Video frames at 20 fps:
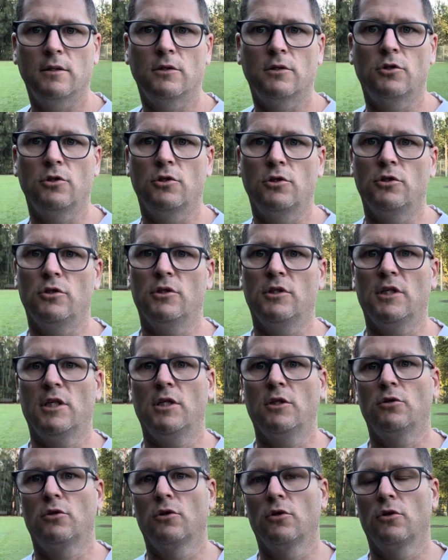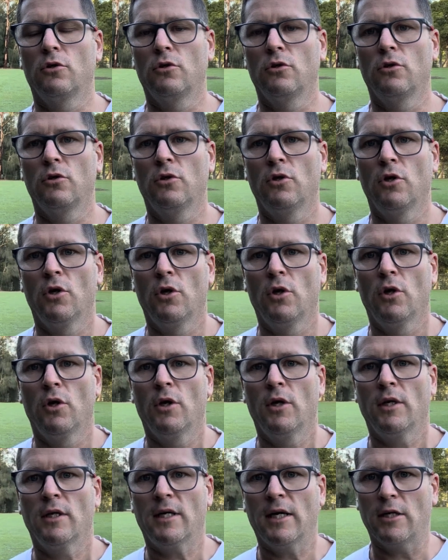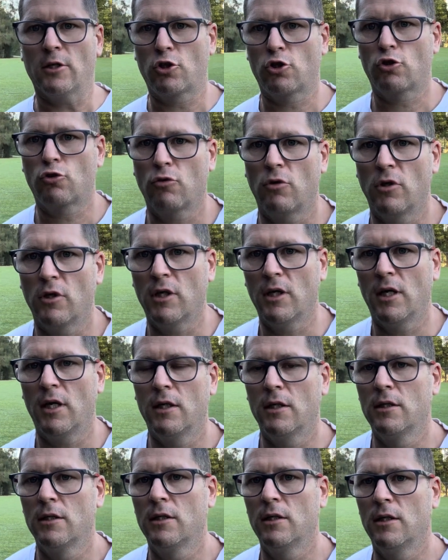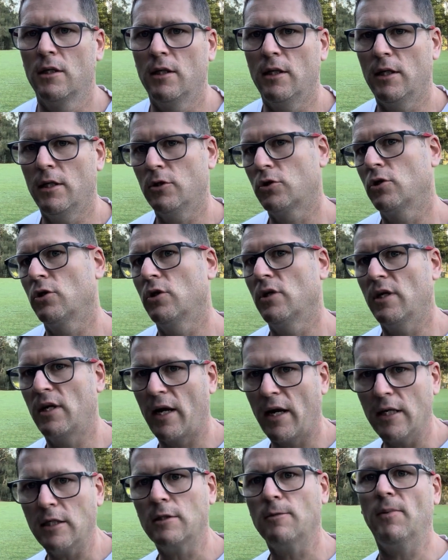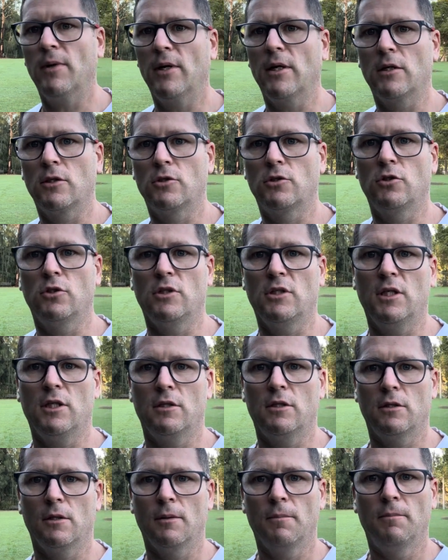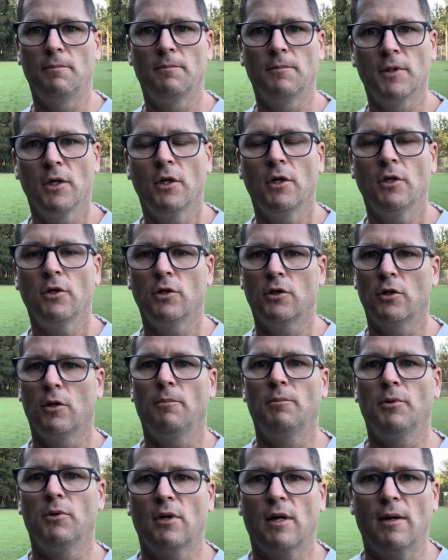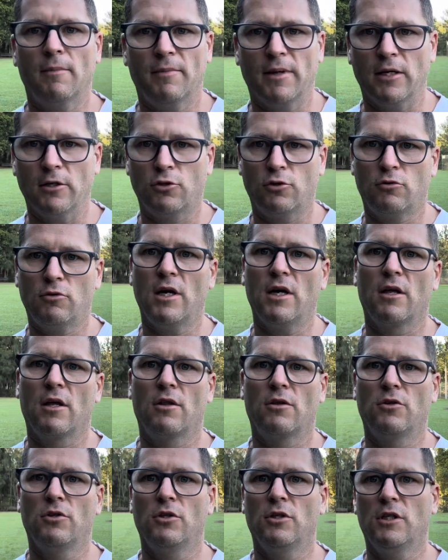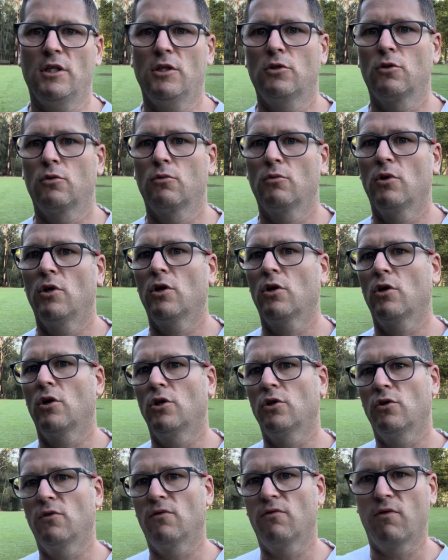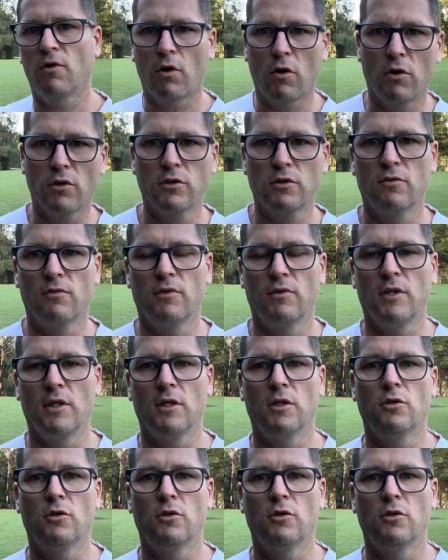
Do you need to get stronger in certain aspects? Do you need to, build up that strength? Do you need to work on your philosophy?